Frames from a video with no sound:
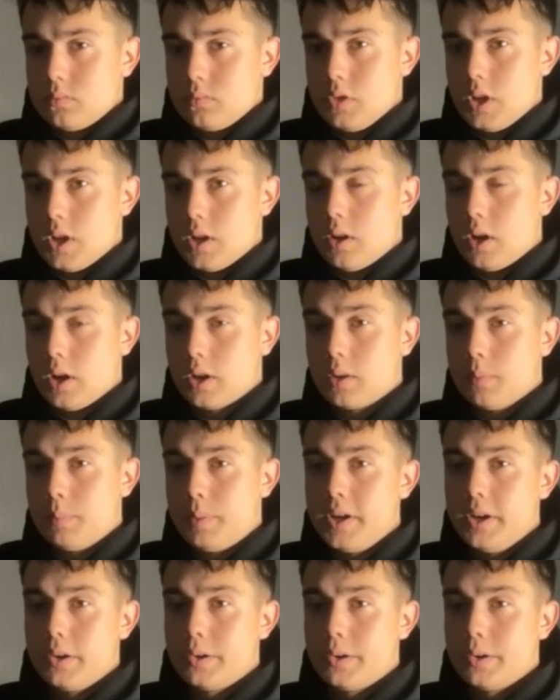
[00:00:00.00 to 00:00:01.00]
Yeah, I
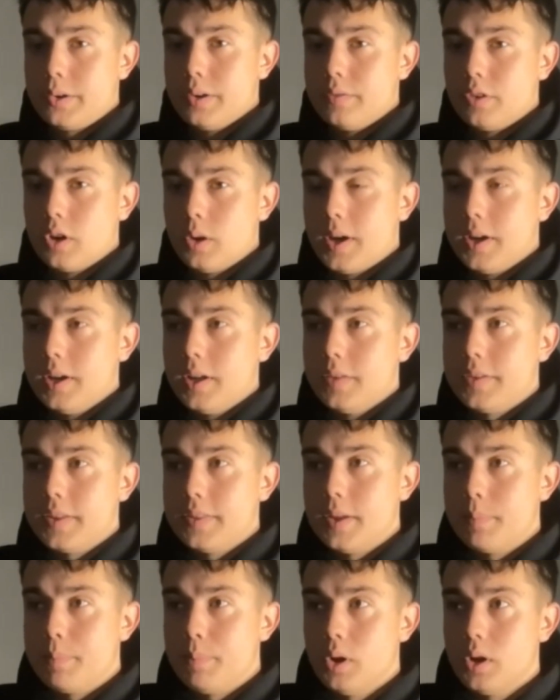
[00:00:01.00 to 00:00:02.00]
completely agree with Ronan.
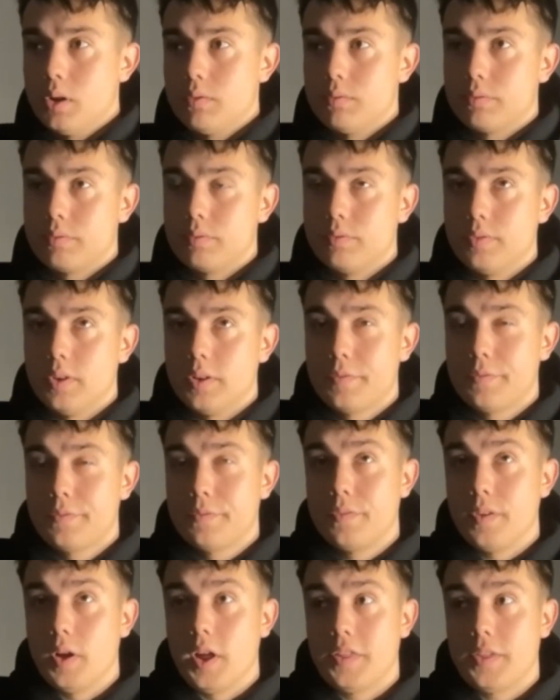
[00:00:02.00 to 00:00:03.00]

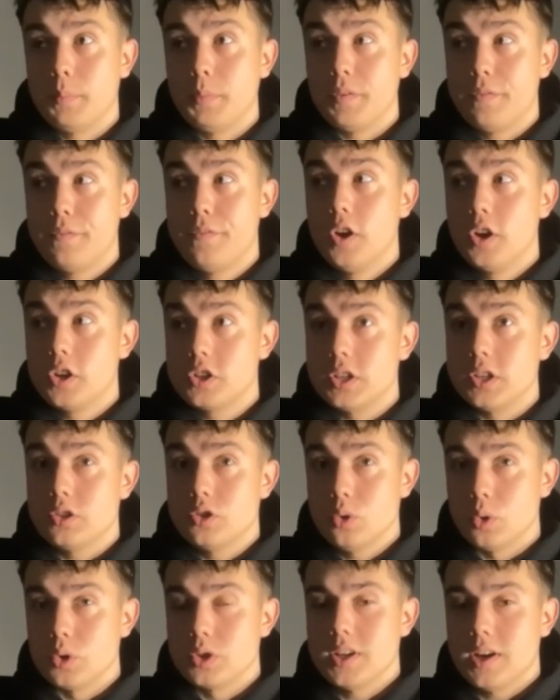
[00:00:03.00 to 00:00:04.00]
I think we firstly
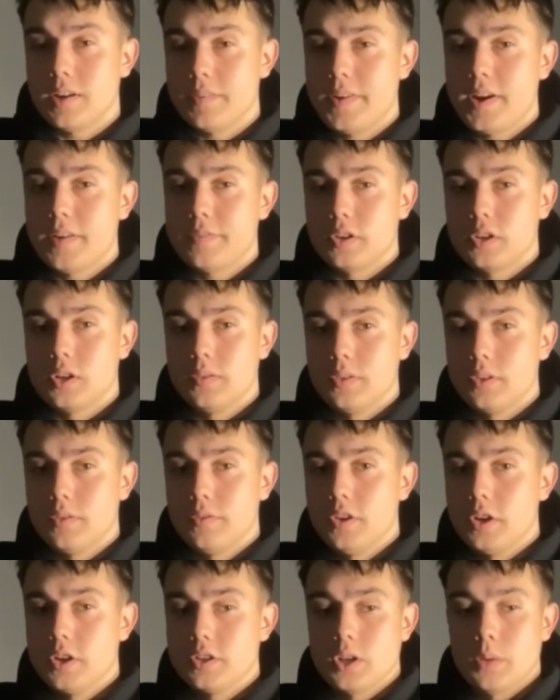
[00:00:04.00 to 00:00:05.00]
saw South Africa for the
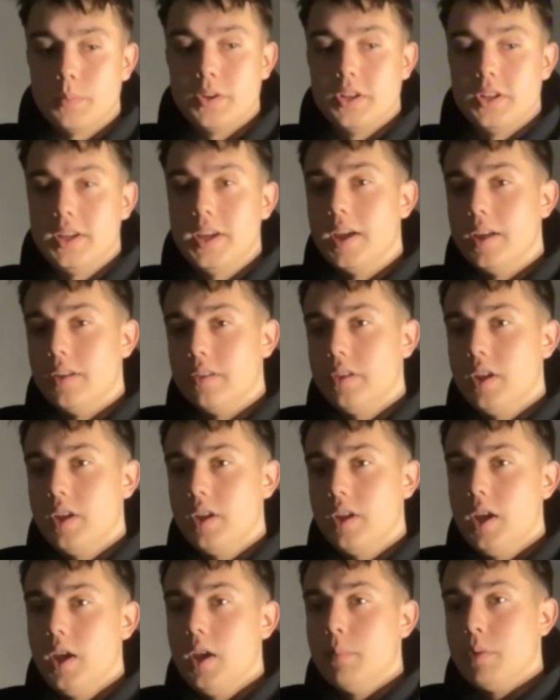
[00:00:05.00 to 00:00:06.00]
first time in years
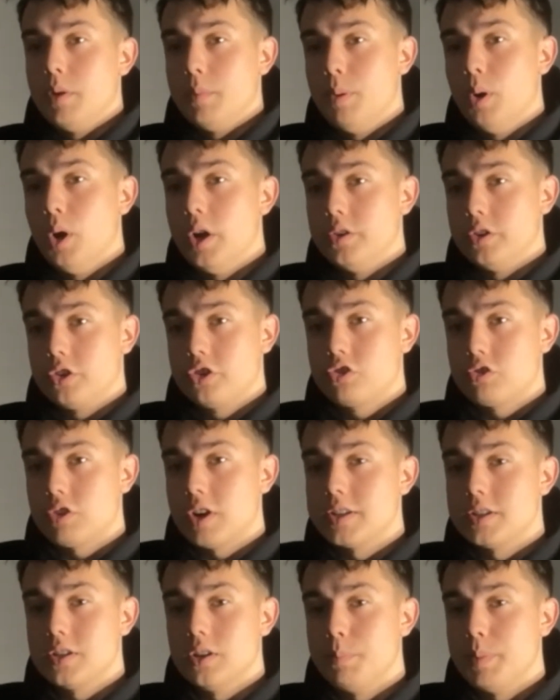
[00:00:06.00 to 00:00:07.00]
be put under
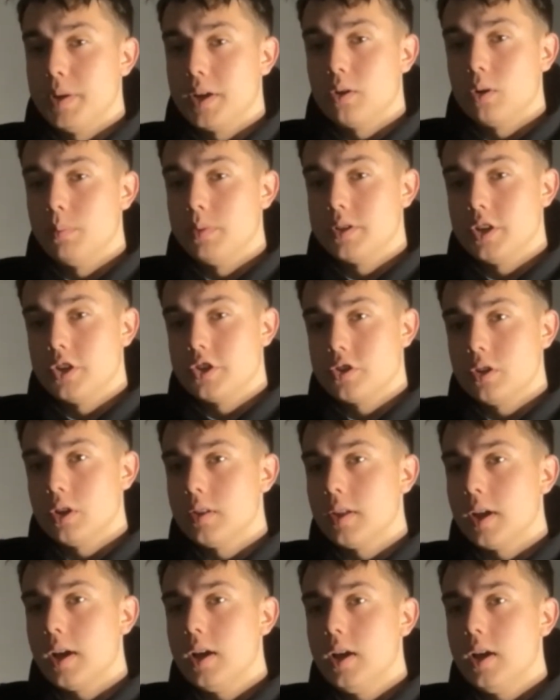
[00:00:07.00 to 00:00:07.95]
stress in a big competition like